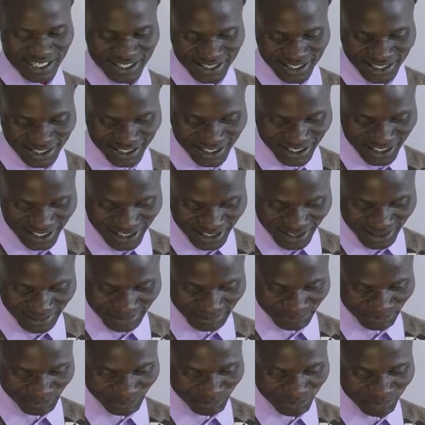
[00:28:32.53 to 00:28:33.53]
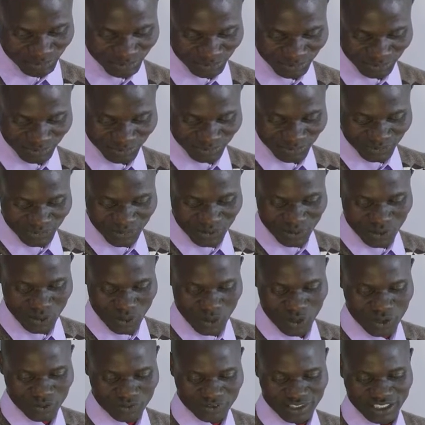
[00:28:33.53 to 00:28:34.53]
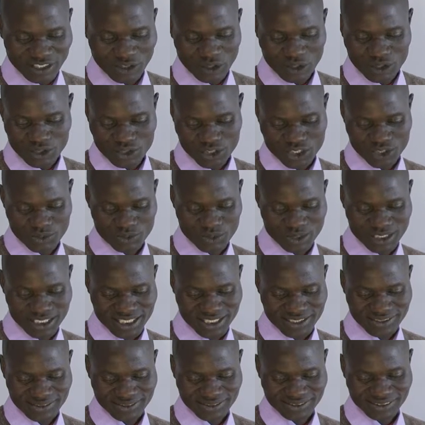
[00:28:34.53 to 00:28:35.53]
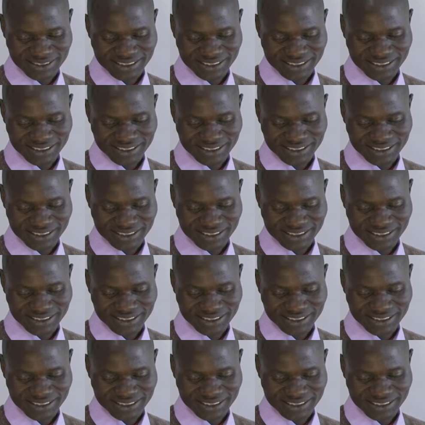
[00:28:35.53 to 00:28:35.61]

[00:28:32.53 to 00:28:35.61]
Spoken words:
essence of the ocean water.